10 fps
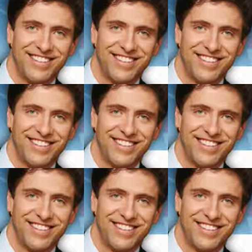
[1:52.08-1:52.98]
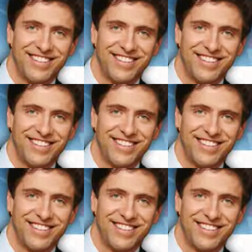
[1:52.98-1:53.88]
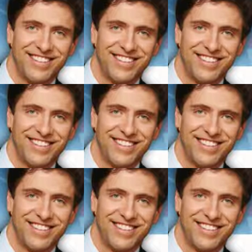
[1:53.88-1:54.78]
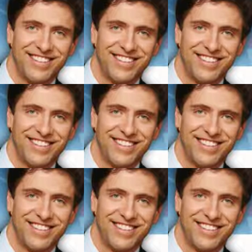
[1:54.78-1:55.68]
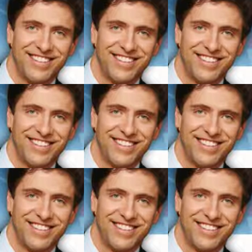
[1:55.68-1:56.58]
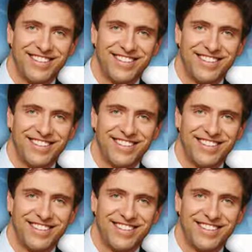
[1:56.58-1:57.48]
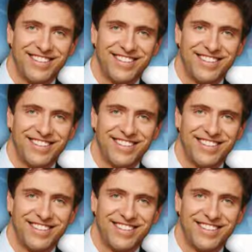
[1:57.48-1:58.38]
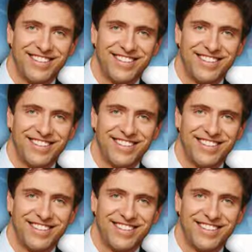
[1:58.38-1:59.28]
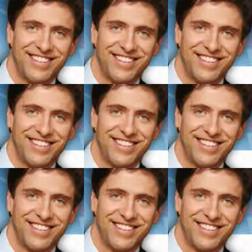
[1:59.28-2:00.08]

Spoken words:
[no speech]